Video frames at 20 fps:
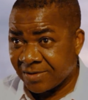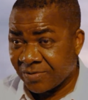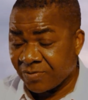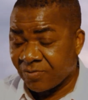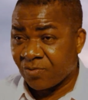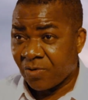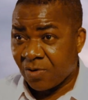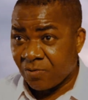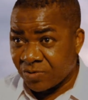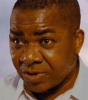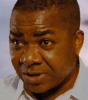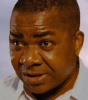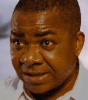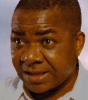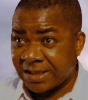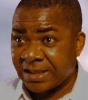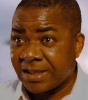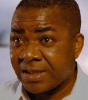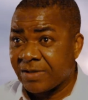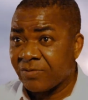What we
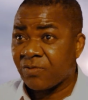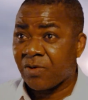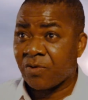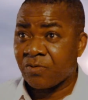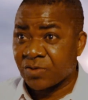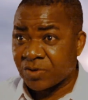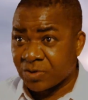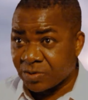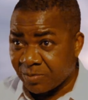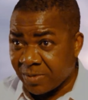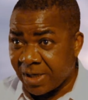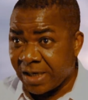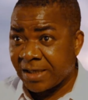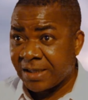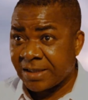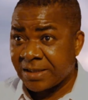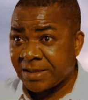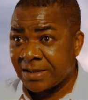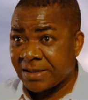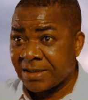see, what we smell,
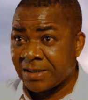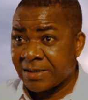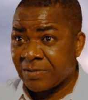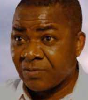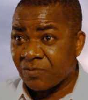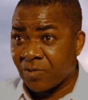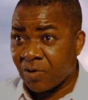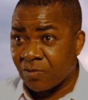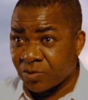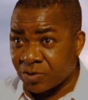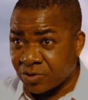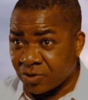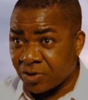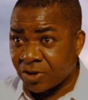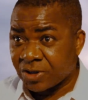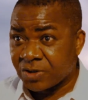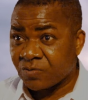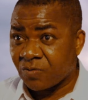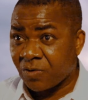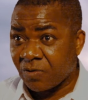what we
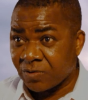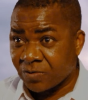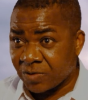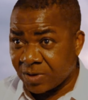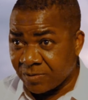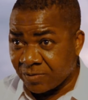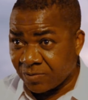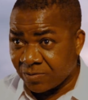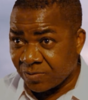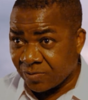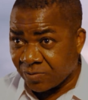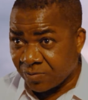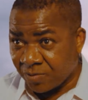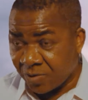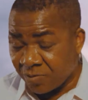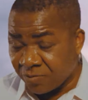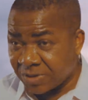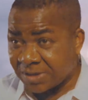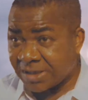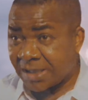touch, what we,
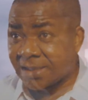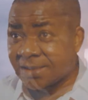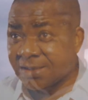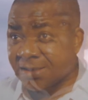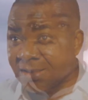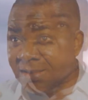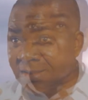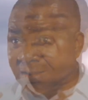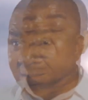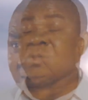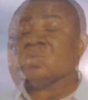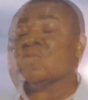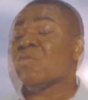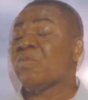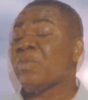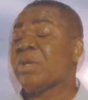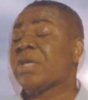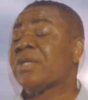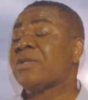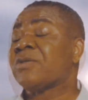what we taste. Once we
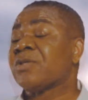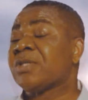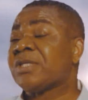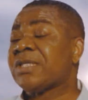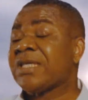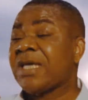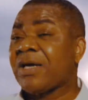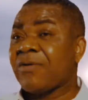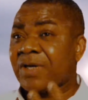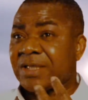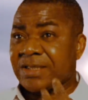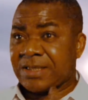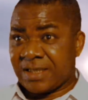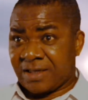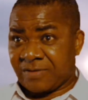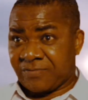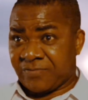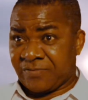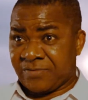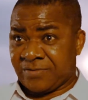begin to see ourselves